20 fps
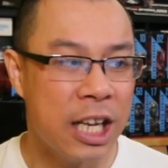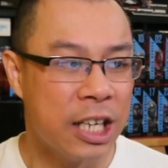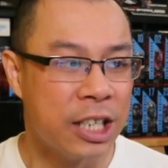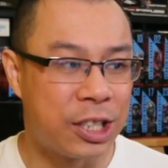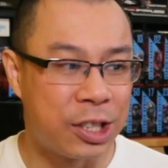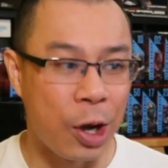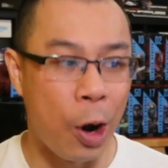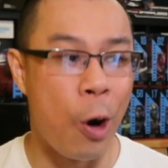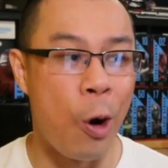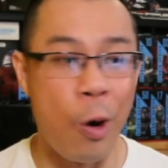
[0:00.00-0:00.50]

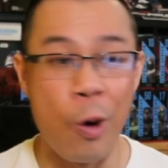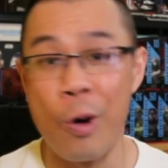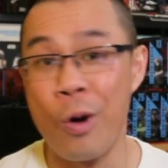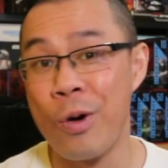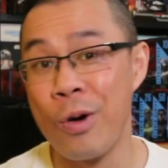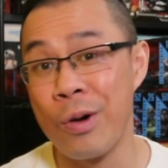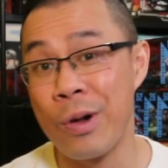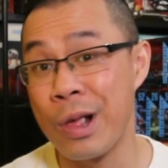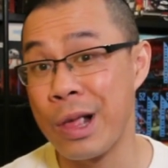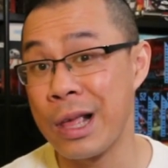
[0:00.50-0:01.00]

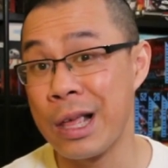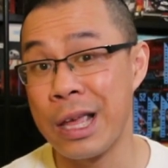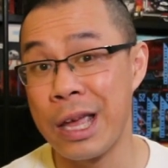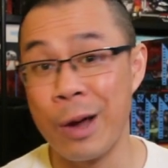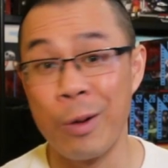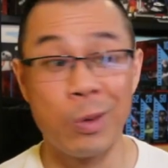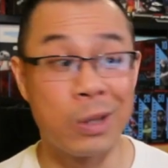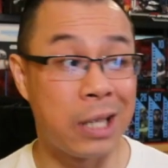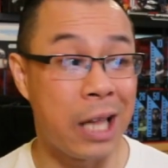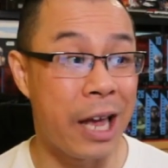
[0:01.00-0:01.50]
So
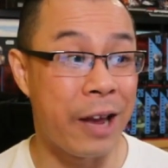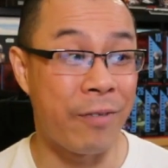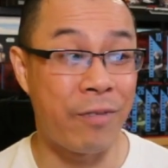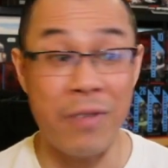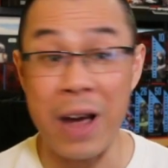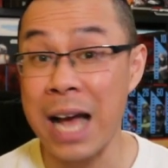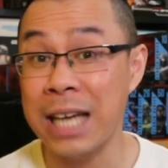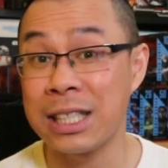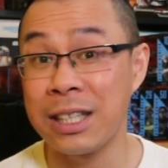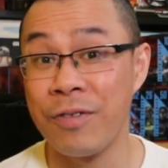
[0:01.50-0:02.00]
it was like
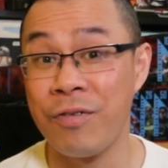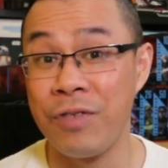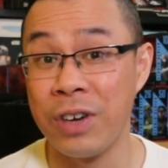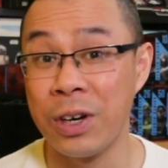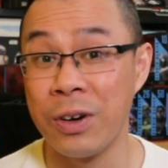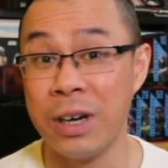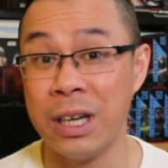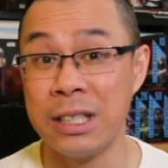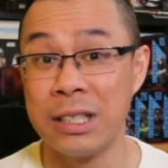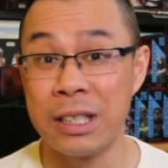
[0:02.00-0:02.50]
Fast and
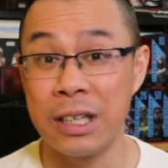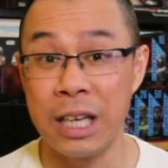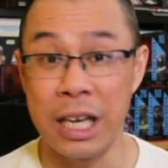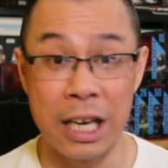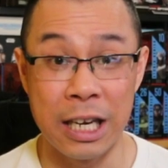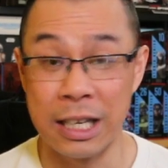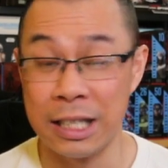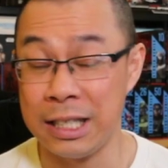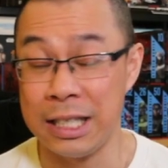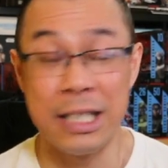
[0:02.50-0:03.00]
Furious
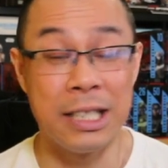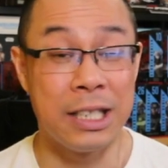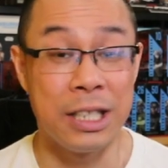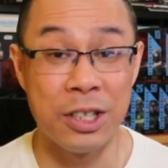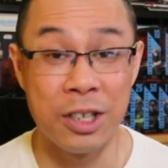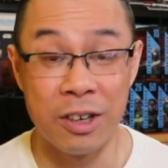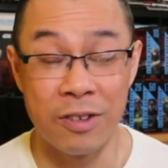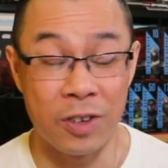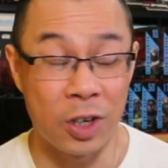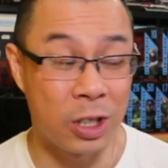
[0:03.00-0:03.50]
in the DC
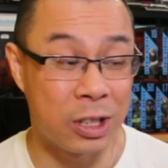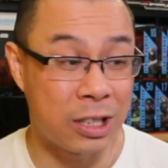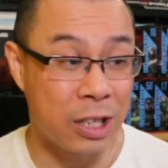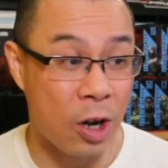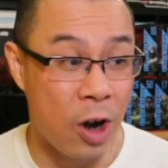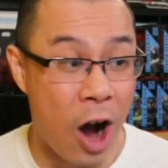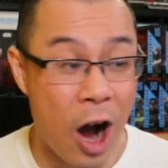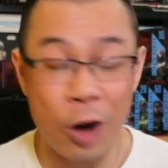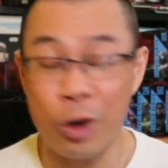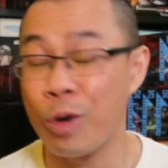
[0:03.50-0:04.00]
universe.
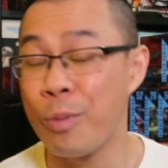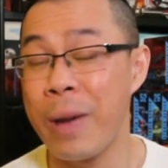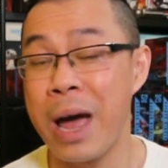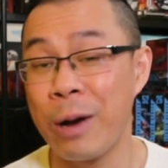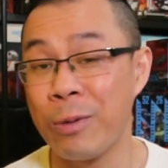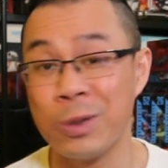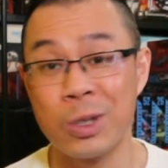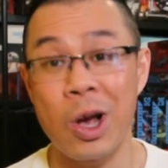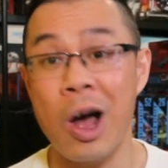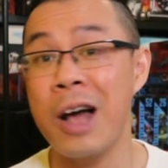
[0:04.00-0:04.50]

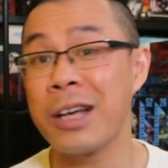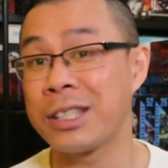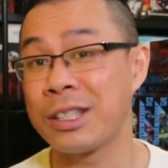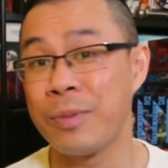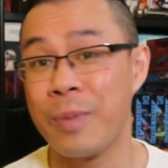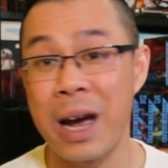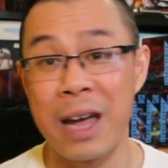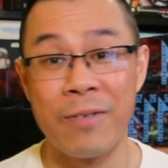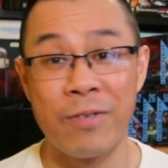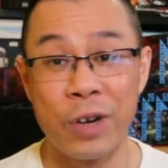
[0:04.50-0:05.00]
Aquaman was
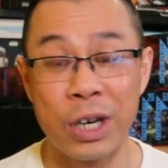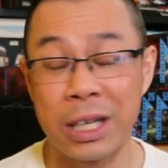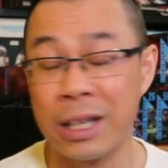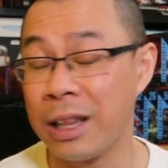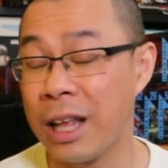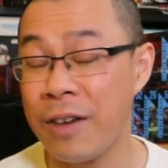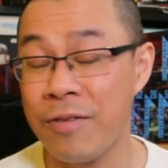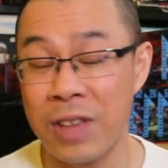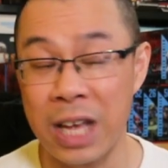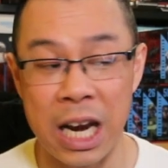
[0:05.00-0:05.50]
awesome. I freaking
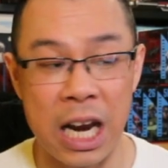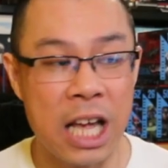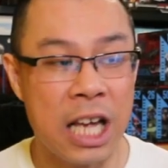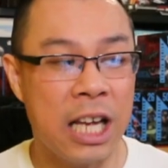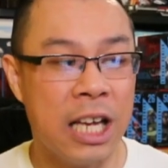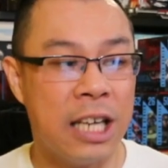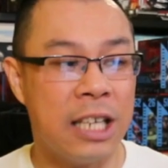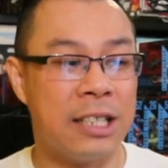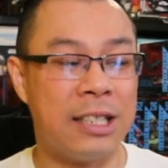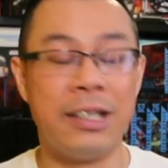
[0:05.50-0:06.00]
loved it.
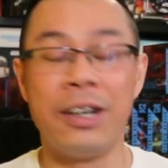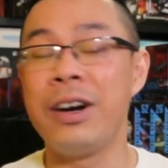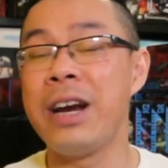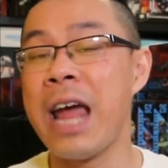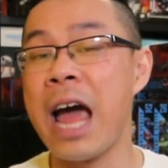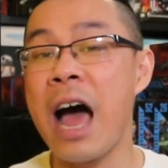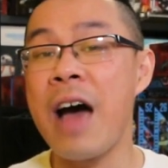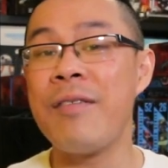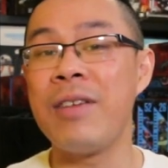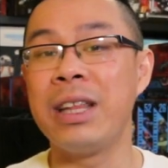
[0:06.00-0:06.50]
So there you
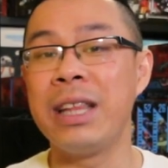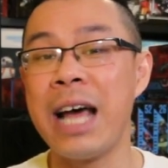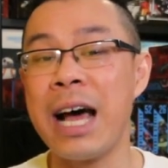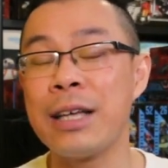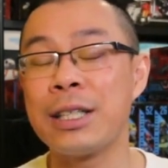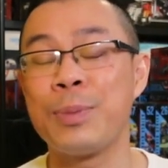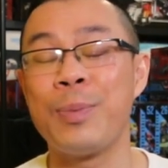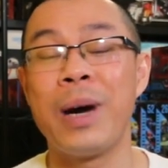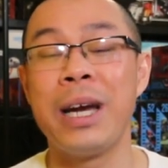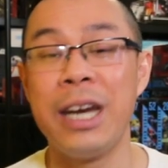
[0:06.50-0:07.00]
have it.
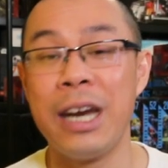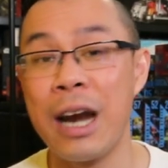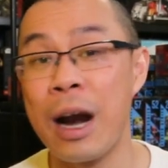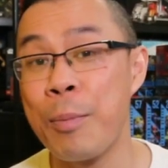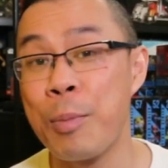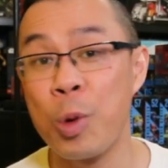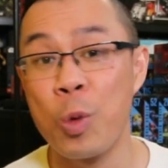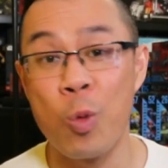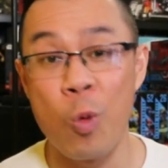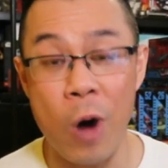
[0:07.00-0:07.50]
That's my
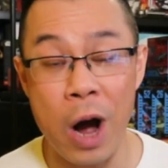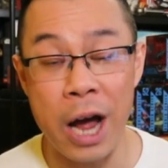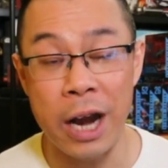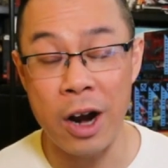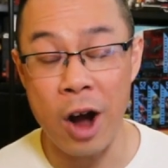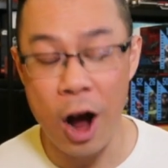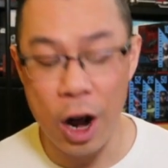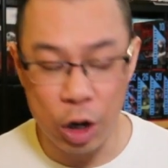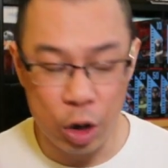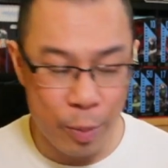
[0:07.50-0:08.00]
number one.
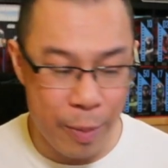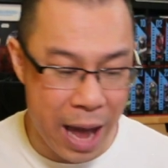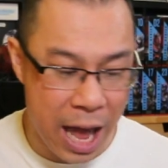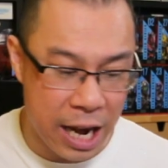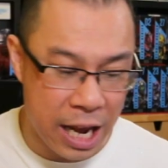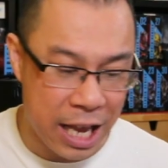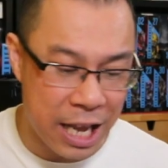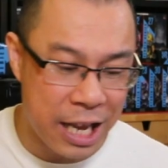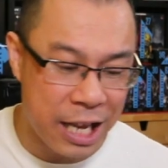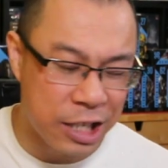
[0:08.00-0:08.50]

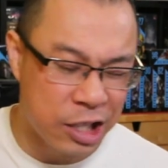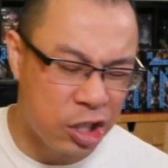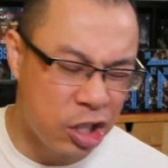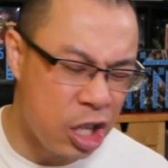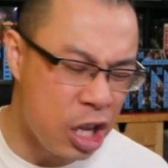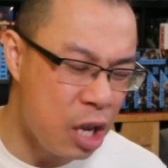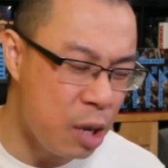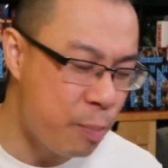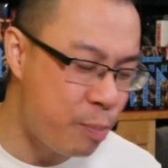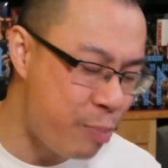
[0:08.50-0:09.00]
Aquaman is
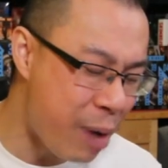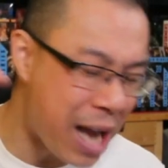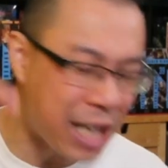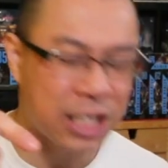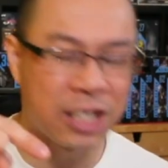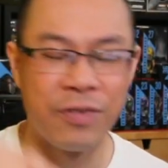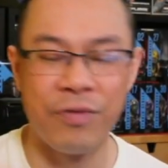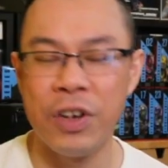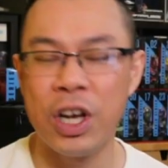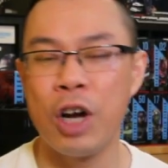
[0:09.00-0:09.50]
the
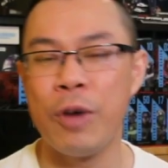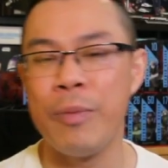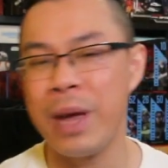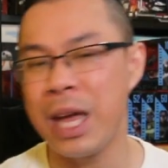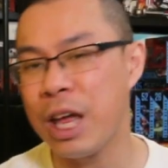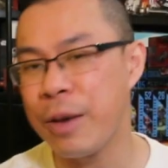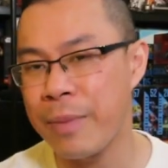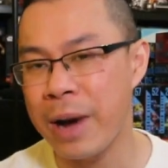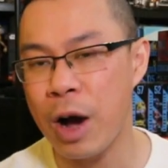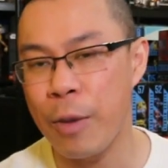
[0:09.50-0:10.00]
best film,
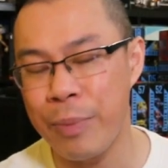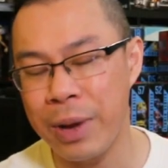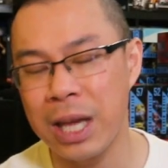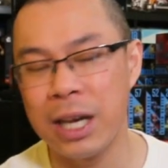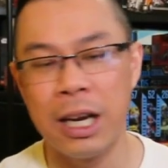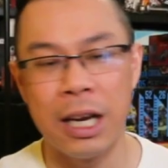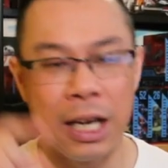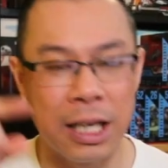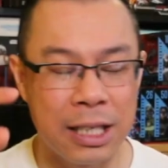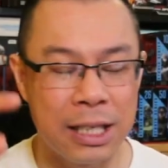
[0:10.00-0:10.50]
in my
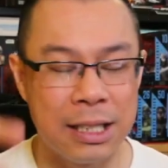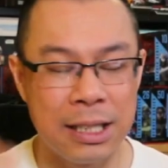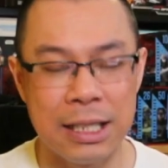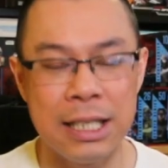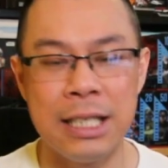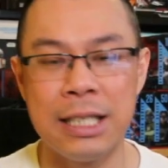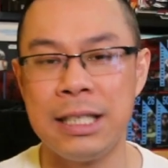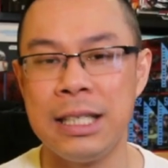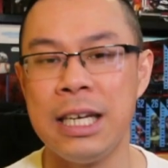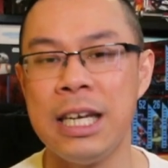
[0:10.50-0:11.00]
opinion, in the
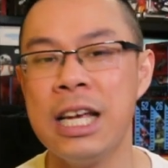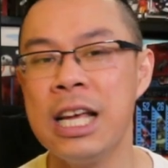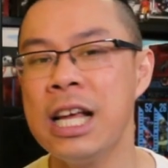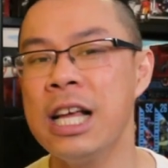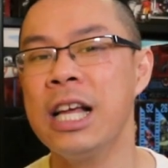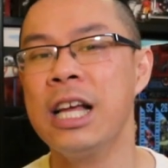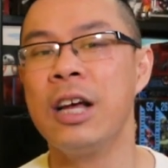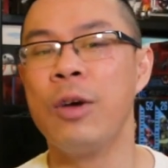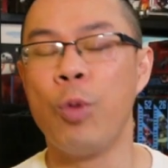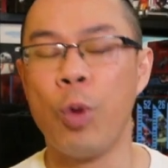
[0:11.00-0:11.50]
DC
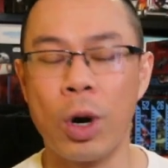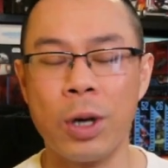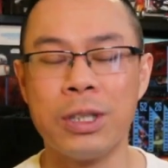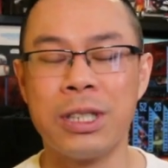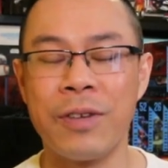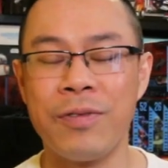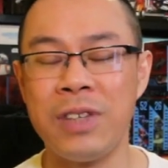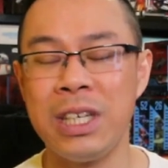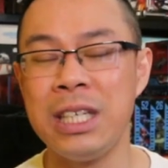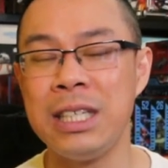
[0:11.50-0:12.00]
worlds
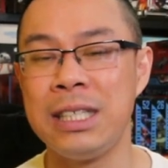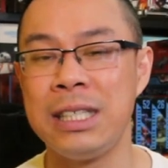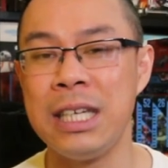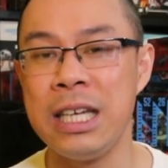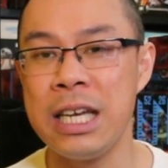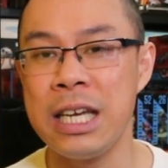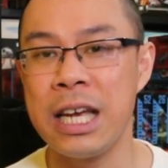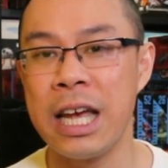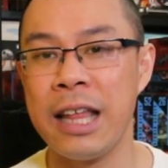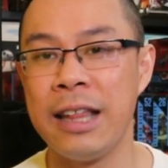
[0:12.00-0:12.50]
of
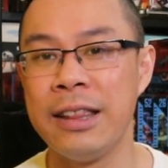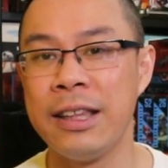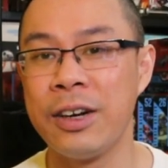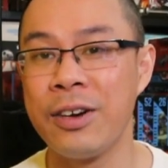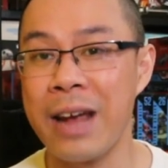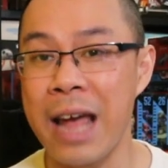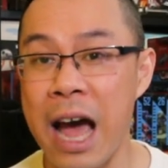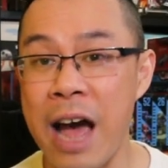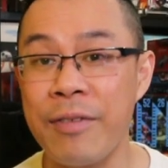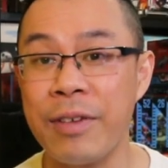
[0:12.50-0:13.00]
DC. And there
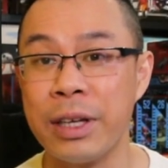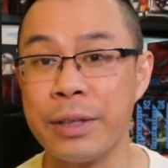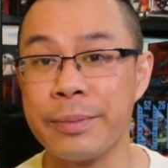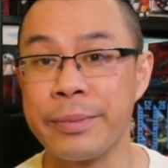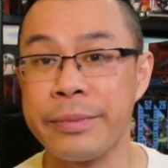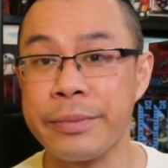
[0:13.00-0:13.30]
you have it.